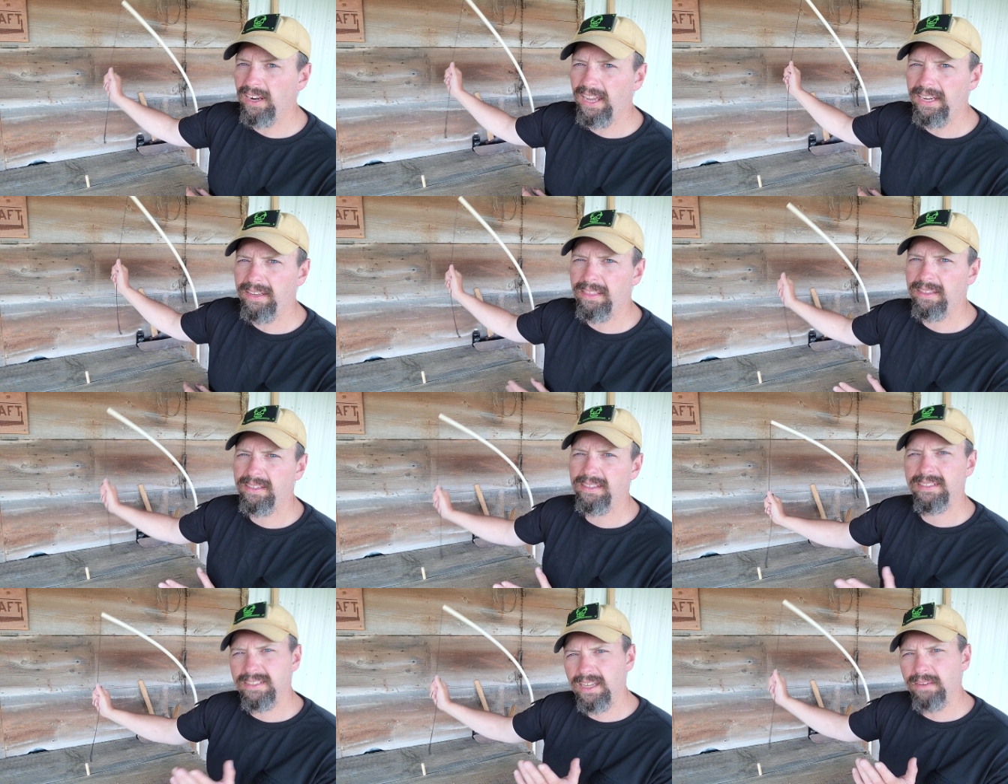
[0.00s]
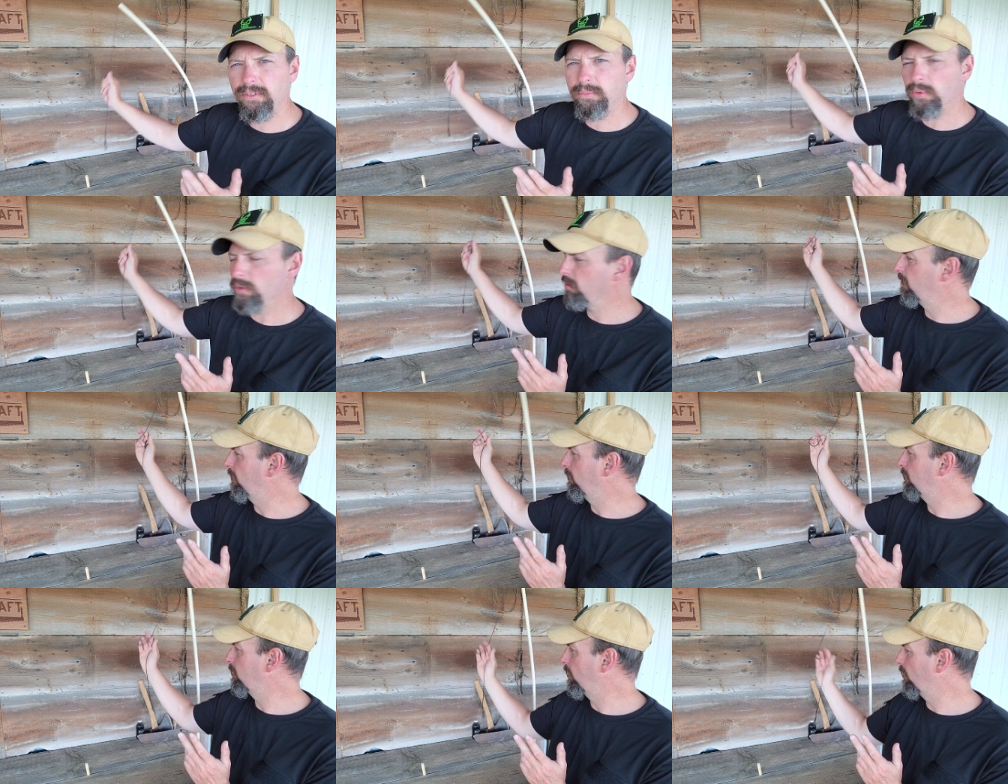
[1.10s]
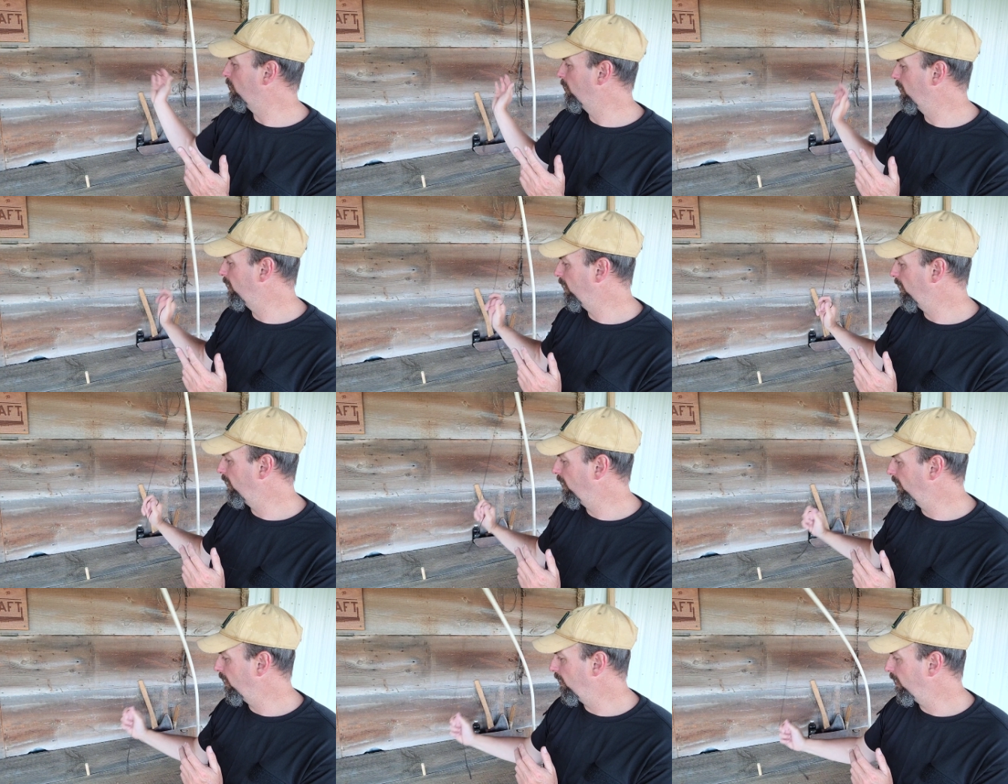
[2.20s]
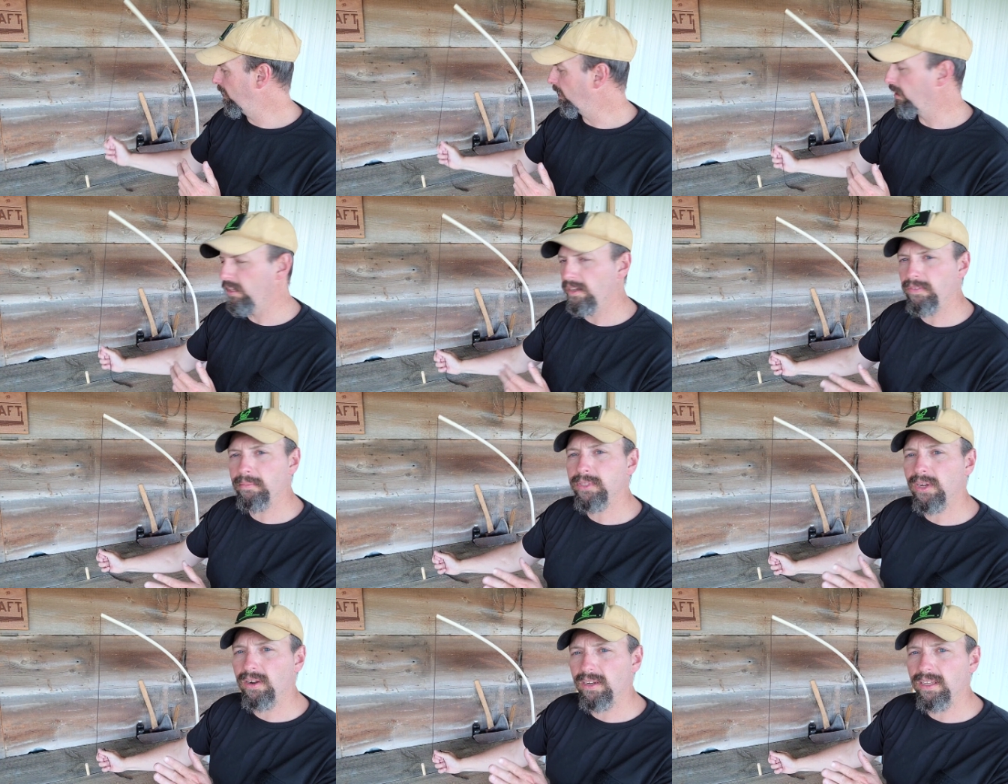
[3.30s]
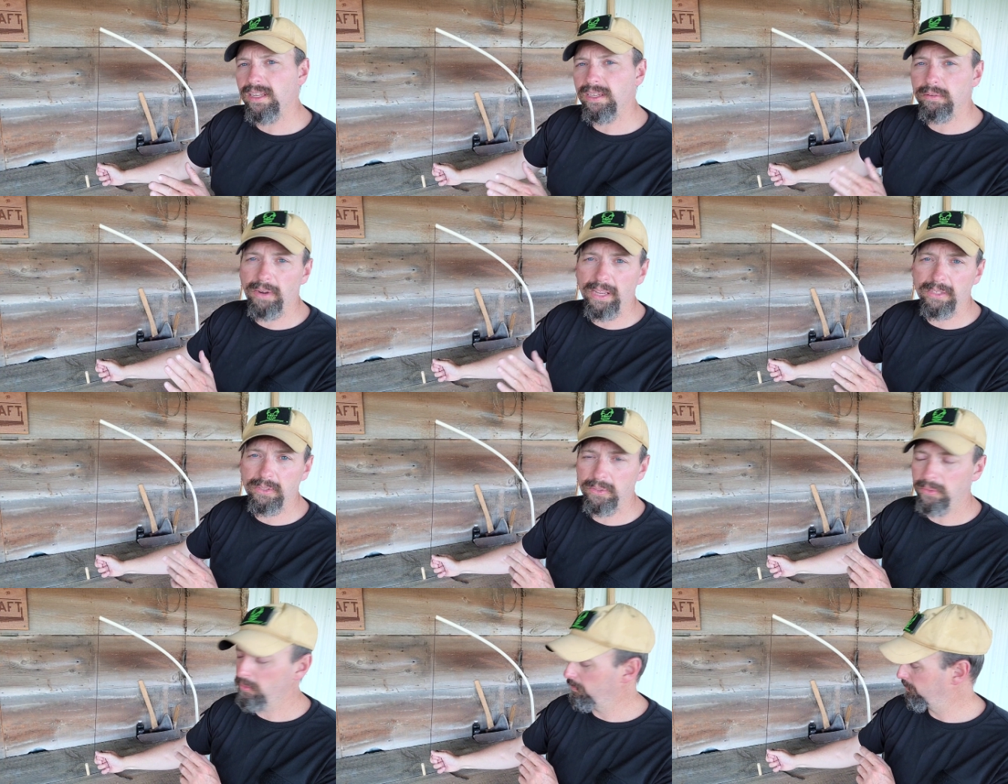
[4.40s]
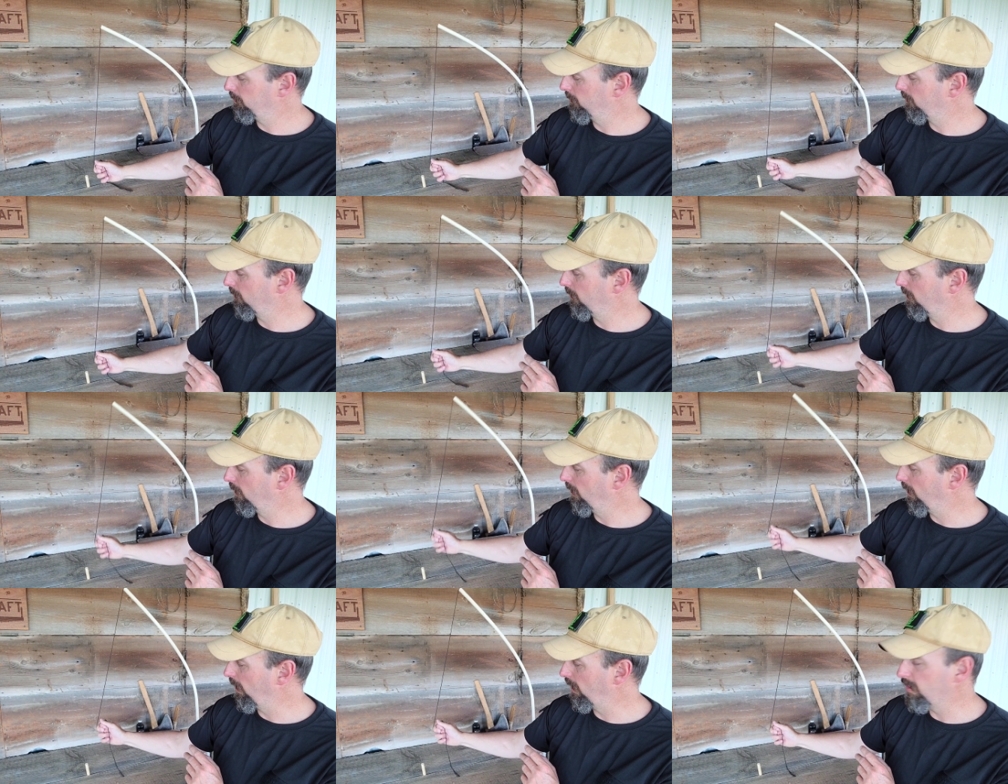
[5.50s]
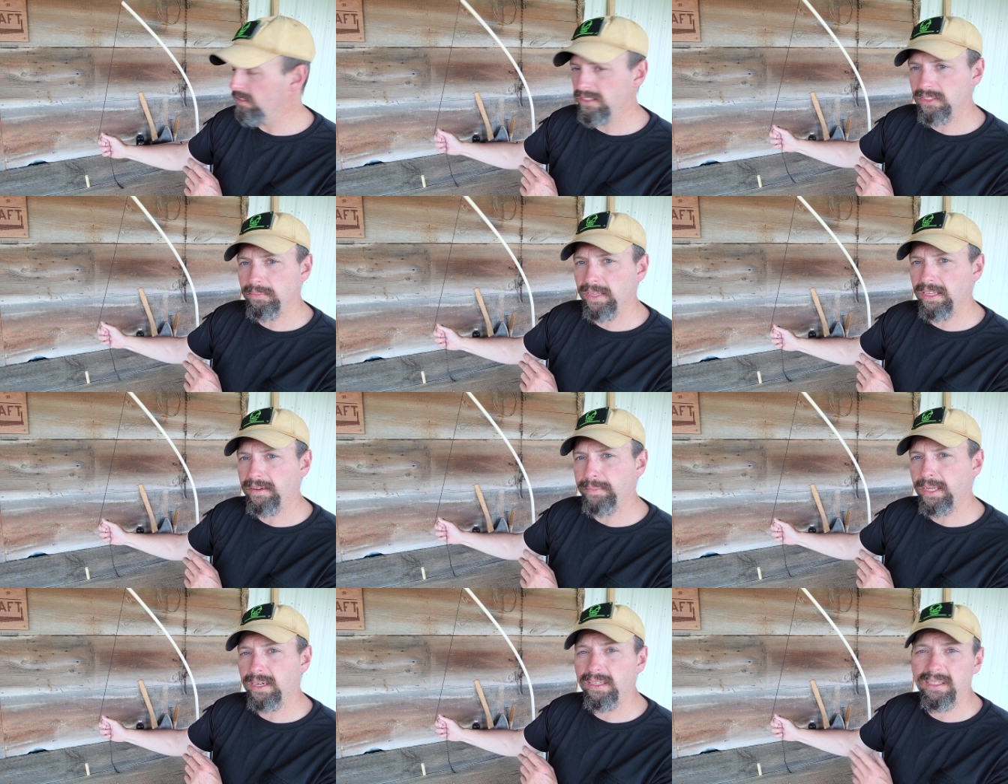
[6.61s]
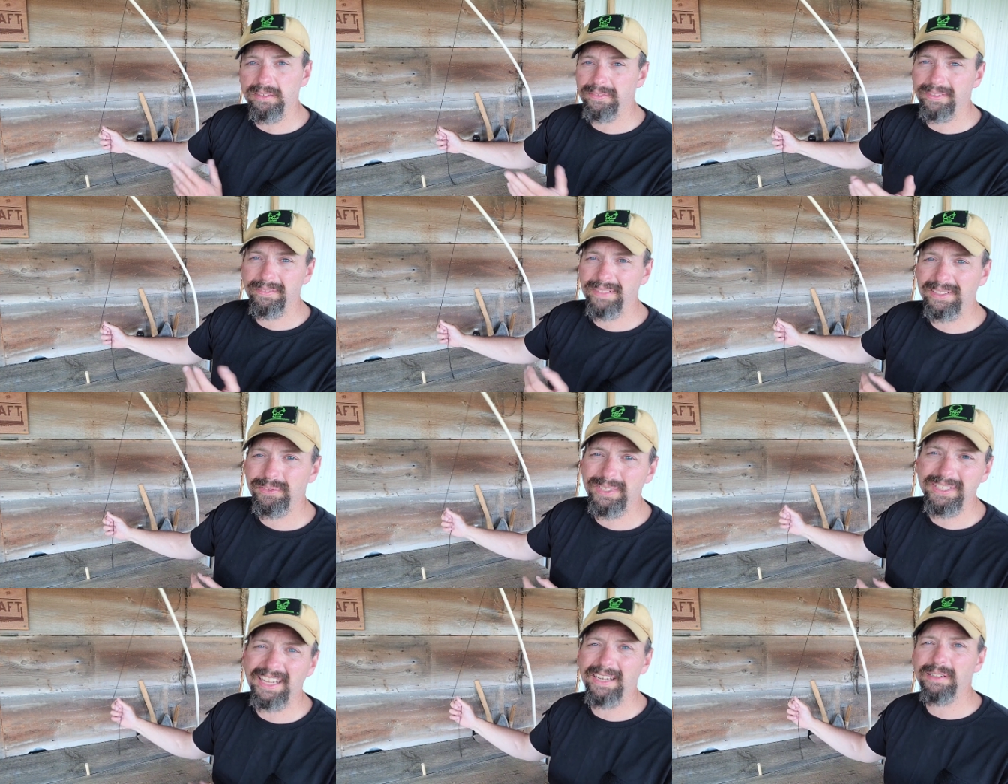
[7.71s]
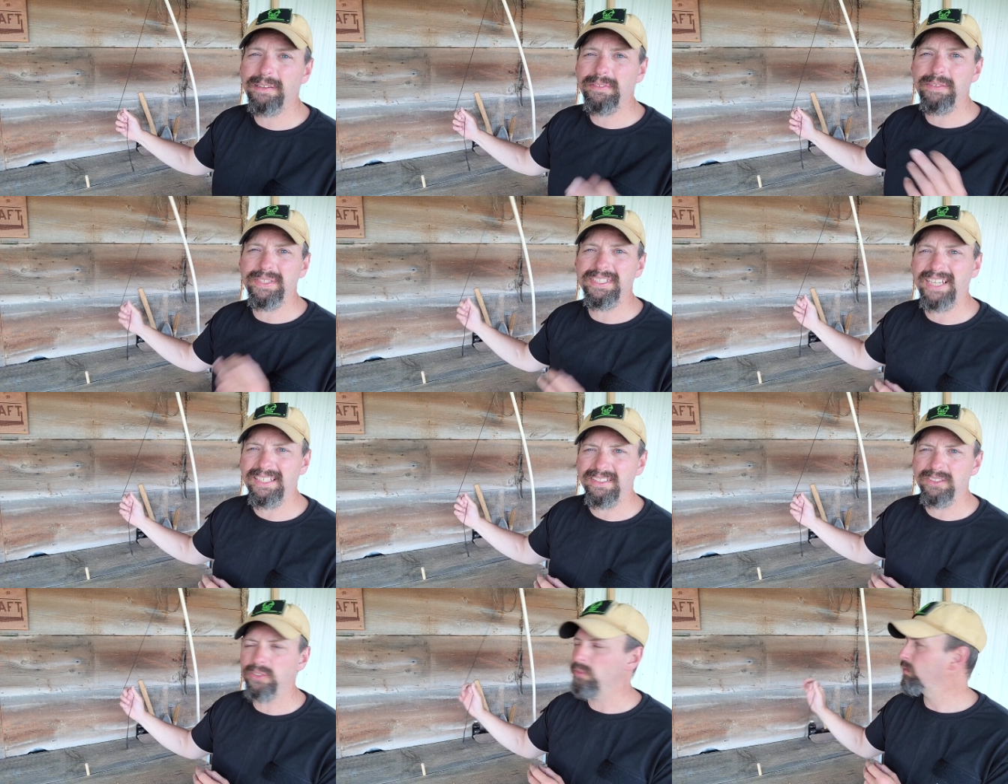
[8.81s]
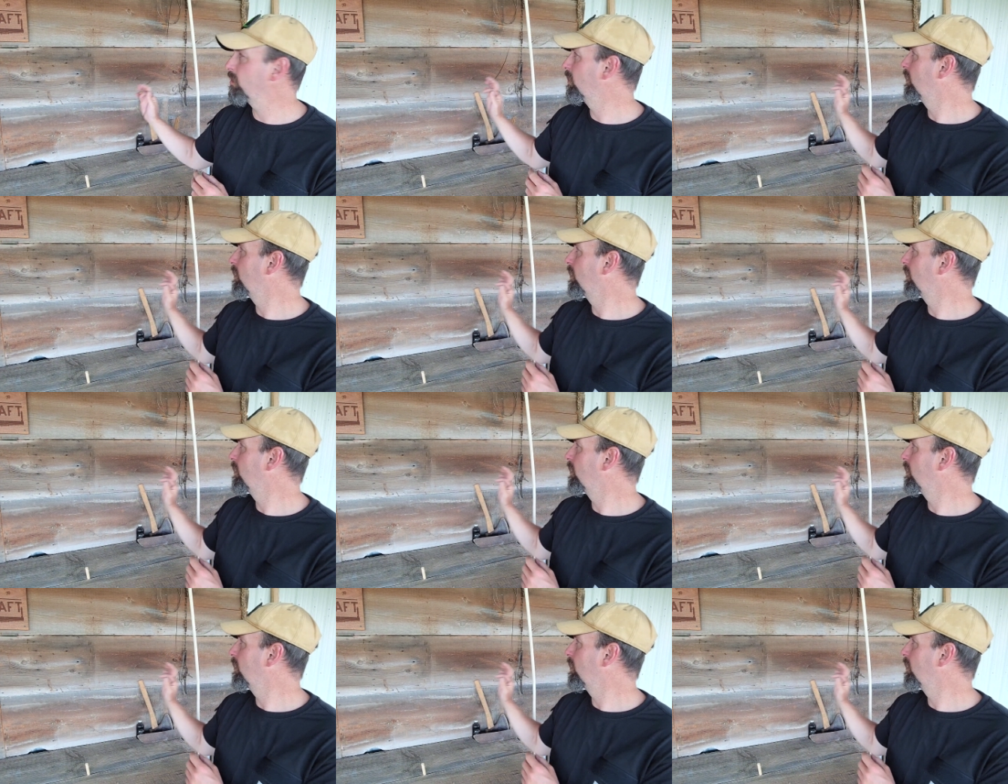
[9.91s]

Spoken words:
height is kind of important too. So again, if I'm targeting a raccoon and this is my amount of lift, that's really not enough to even tighten the noose.